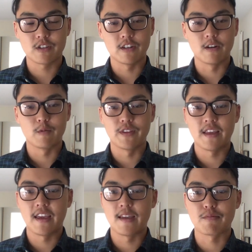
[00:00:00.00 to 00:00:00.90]
you know, with
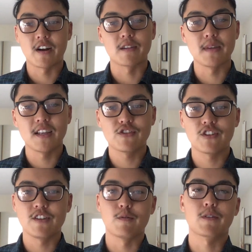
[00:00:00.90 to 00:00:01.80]
a product manager,
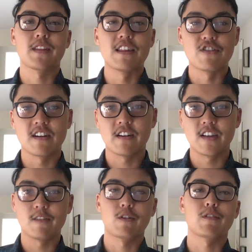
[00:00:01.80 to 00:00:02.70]
you work with
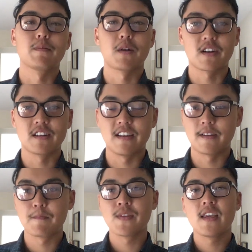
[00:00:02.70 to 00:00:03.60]
engineering, you work with marketing,